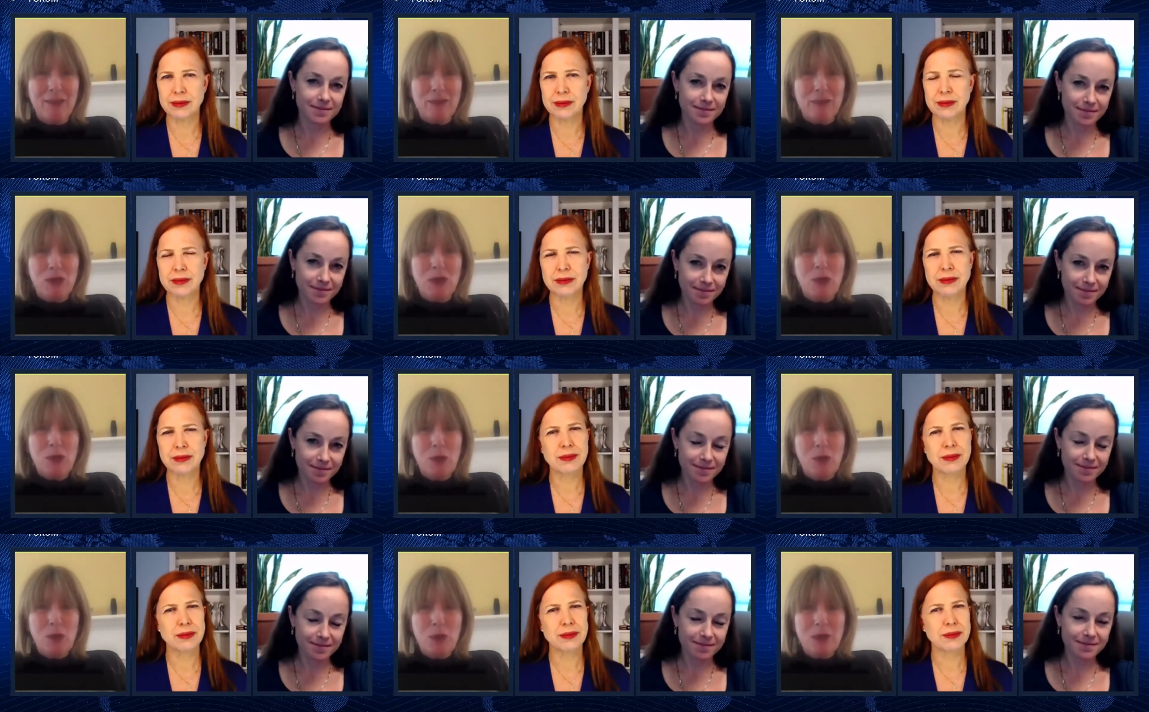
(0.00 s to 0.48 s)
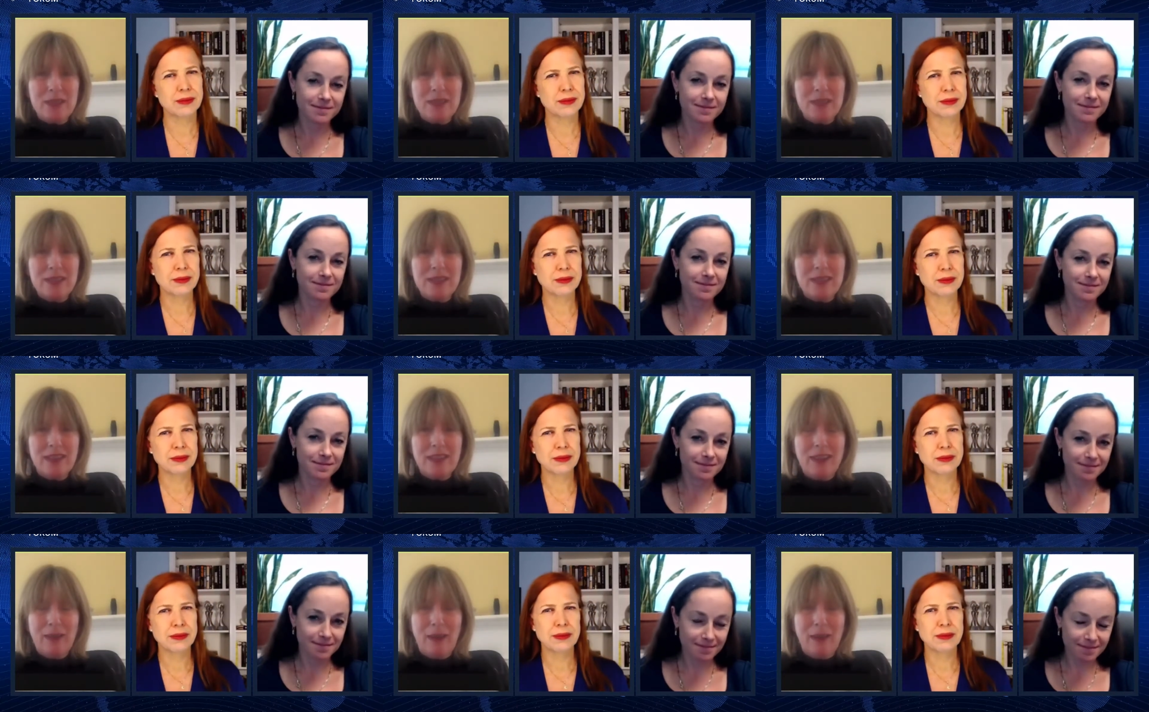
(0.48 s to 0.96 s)

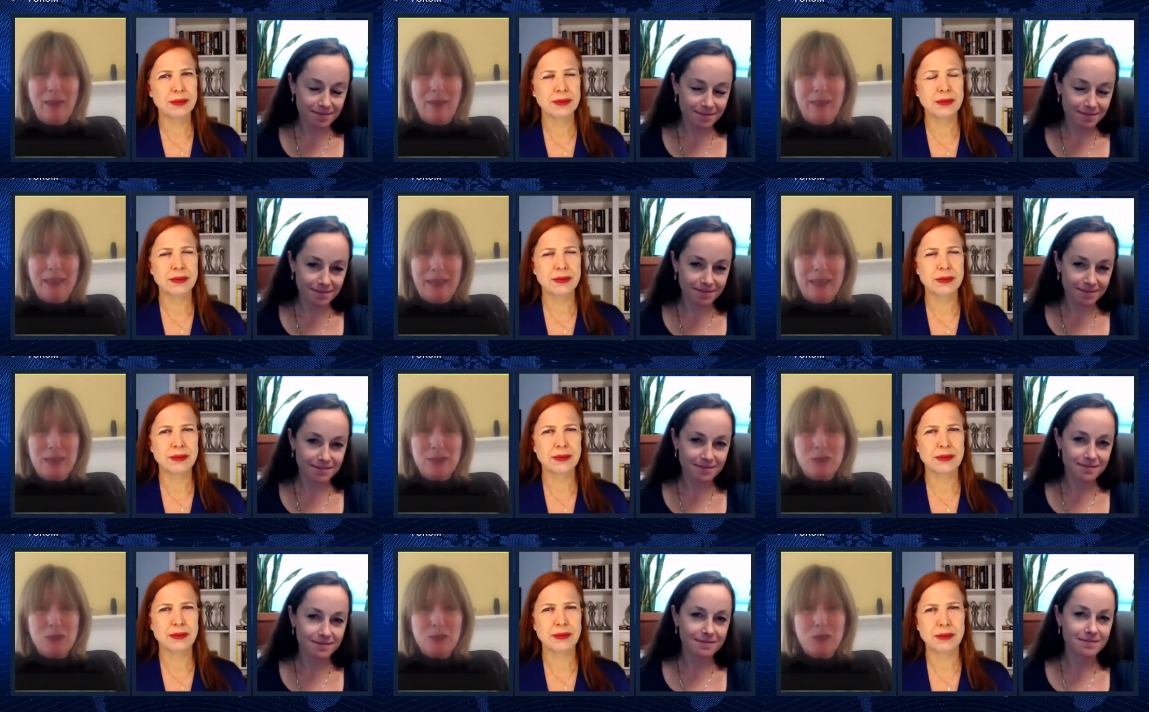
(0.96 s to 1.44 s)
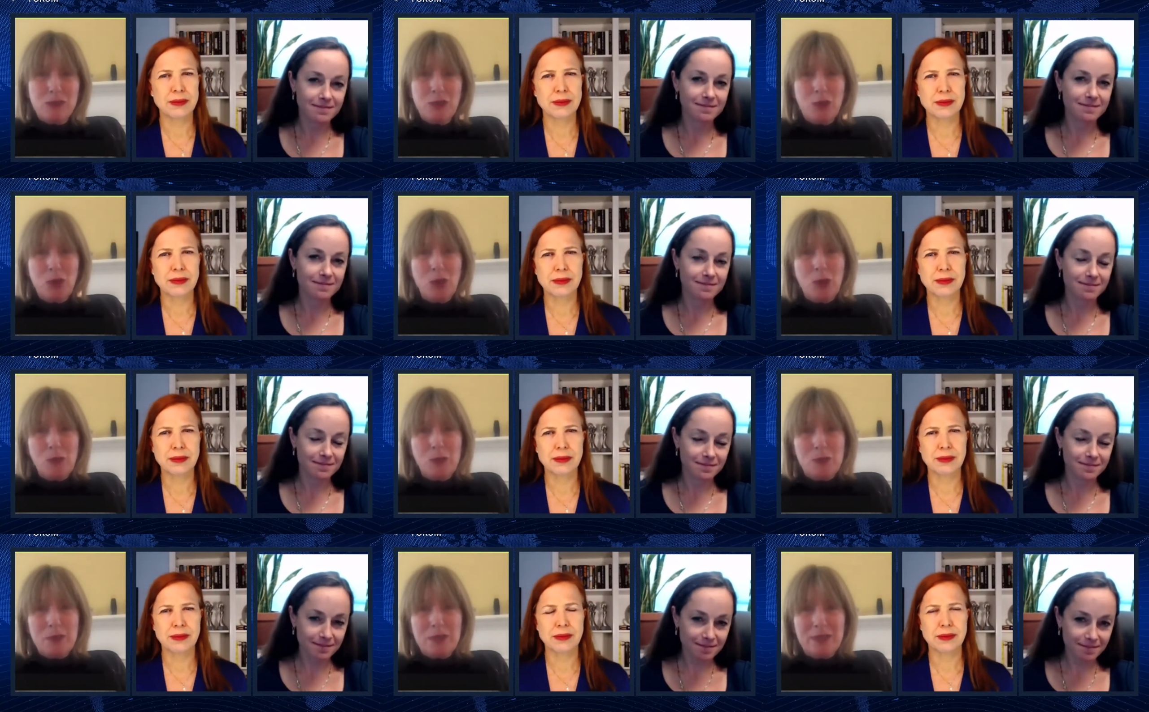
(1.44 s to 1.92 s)
Speaker 1: course, there are these
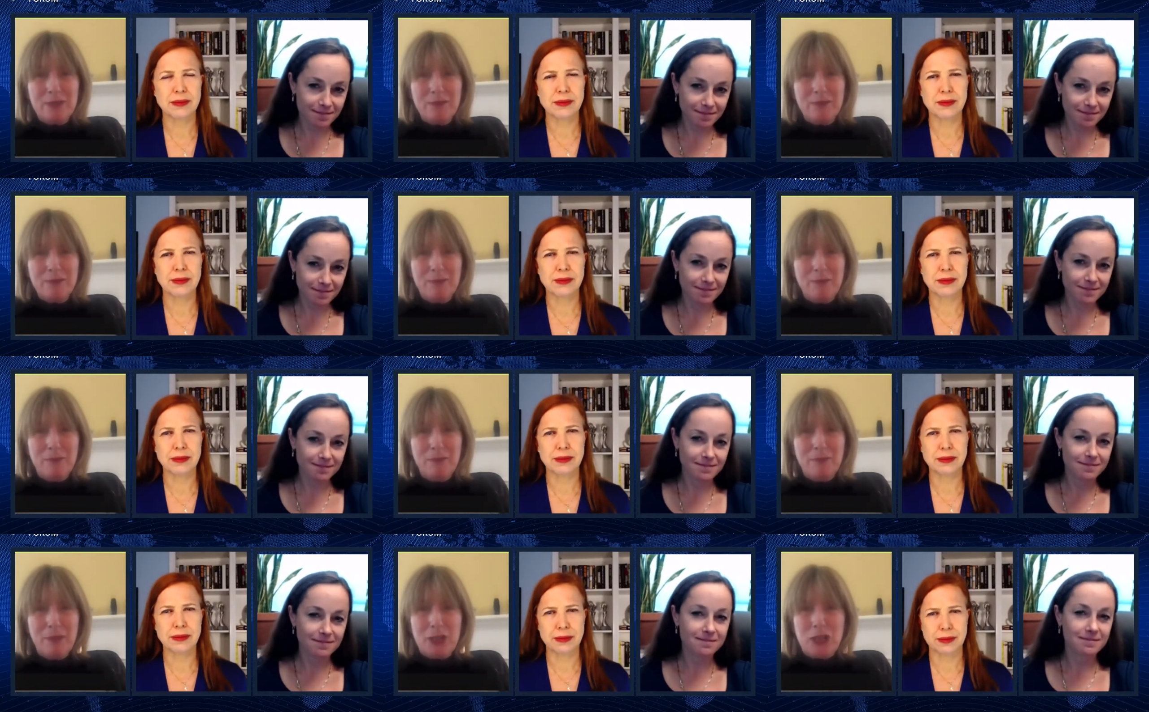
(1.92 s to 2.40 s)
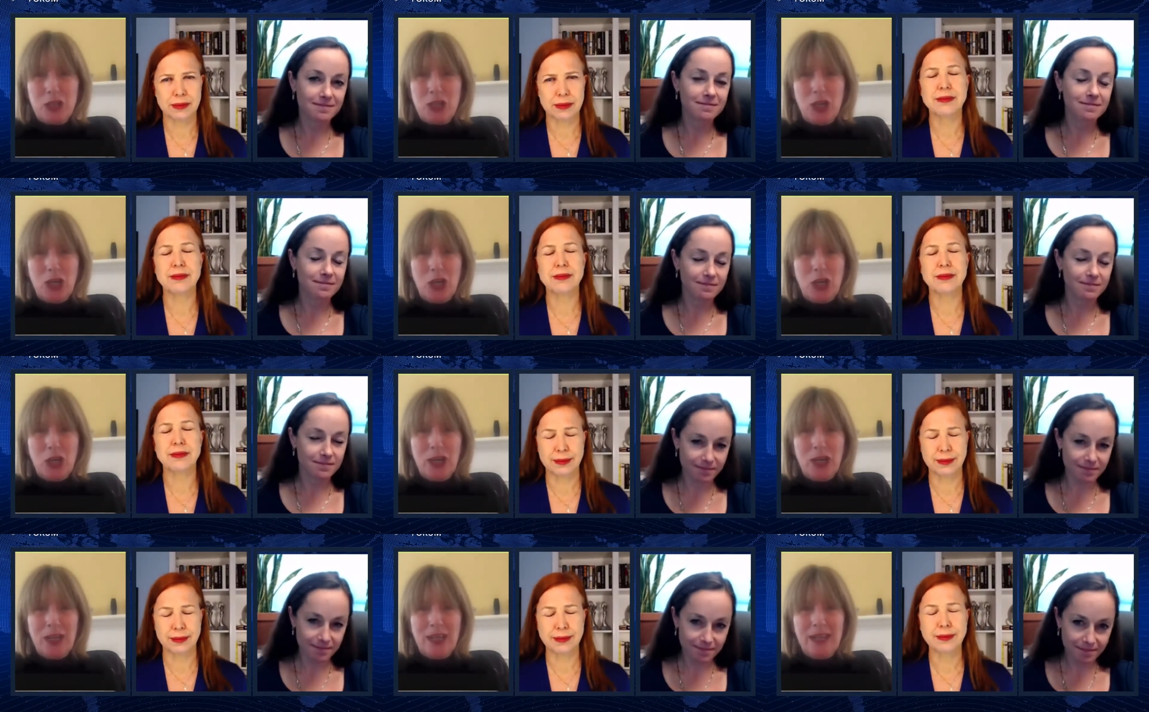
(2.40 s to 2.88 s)
tropes of
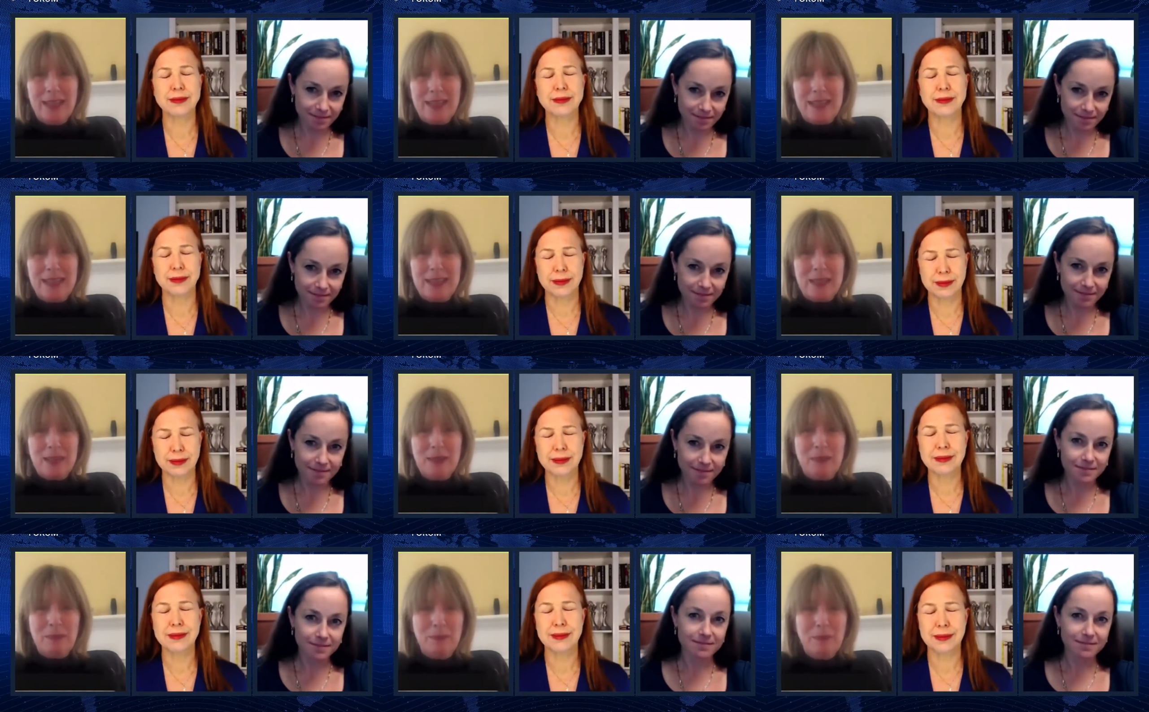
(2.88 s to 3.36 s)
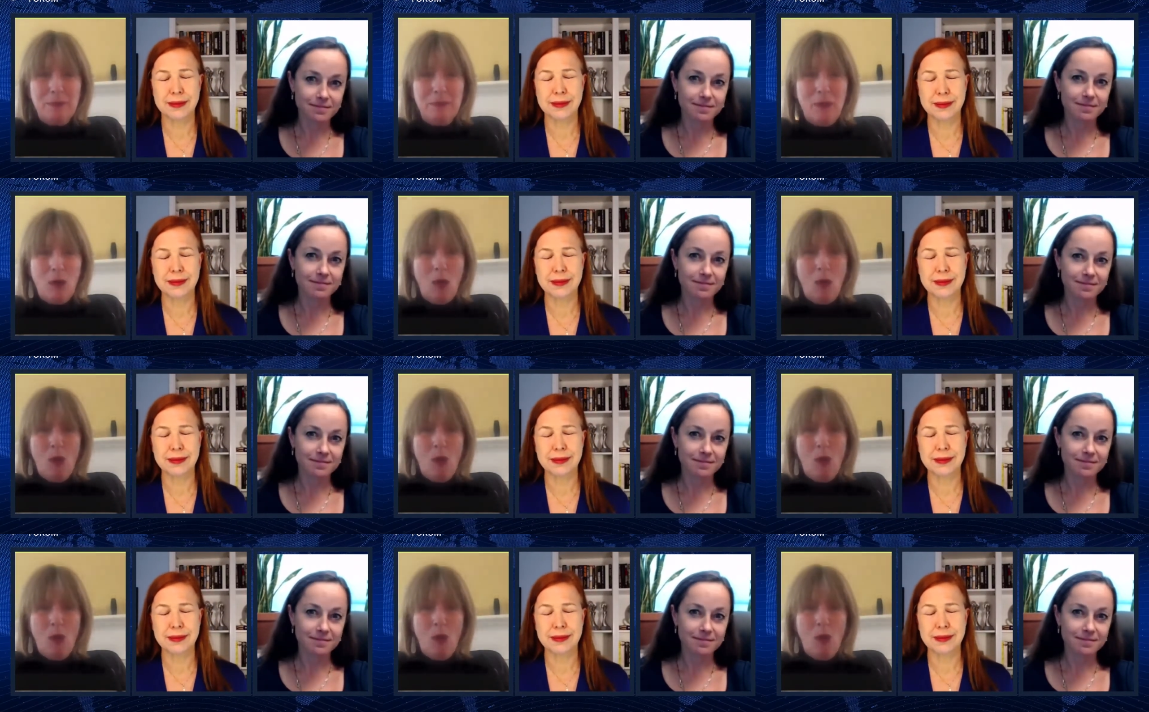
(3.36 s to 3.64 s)
maternalism